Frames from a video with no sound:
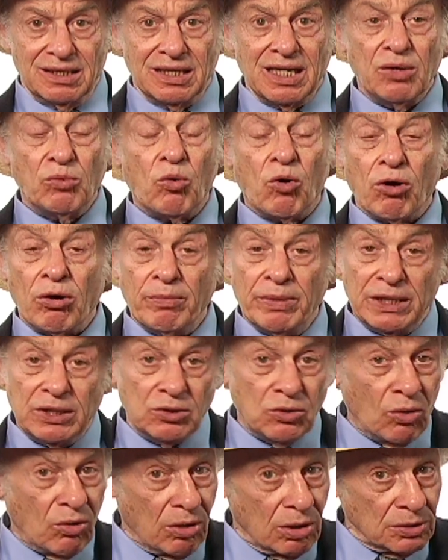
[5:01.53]
They wore them
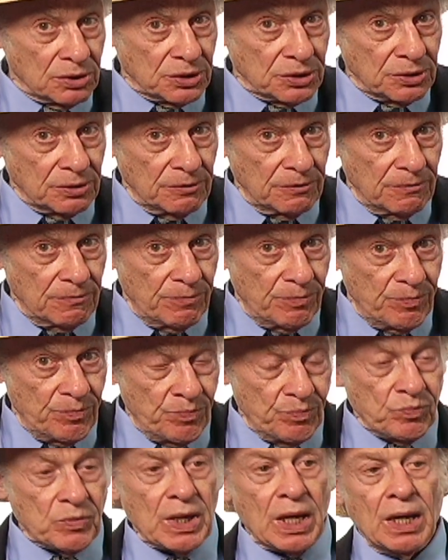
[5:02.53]
indoors.
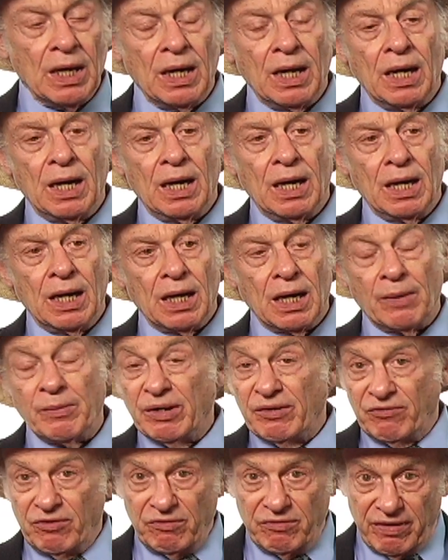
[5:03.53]
I
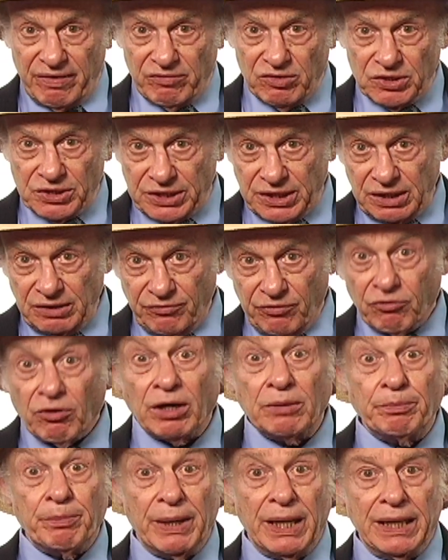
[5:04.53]
mean, if you've ever seen
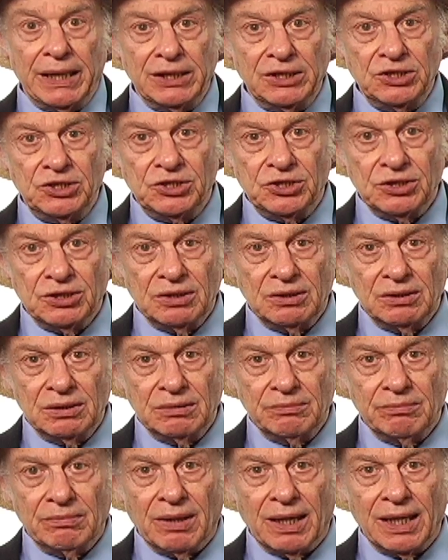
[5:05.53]
Front Page
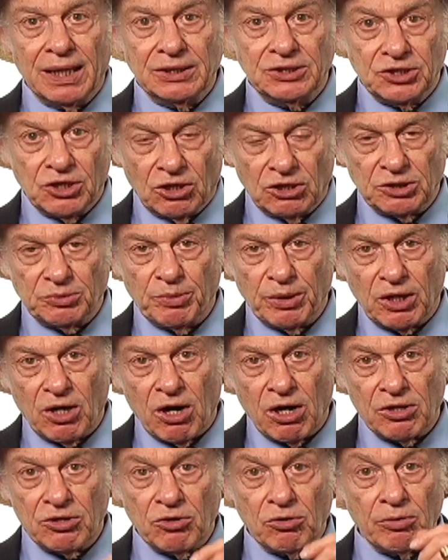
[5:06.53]
by Charles
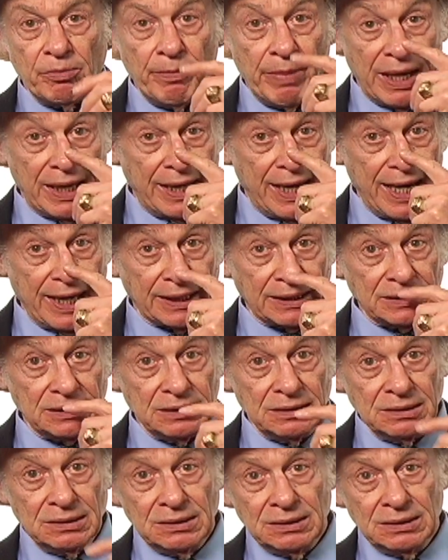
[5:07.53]
MacArthur and Ben Hecht,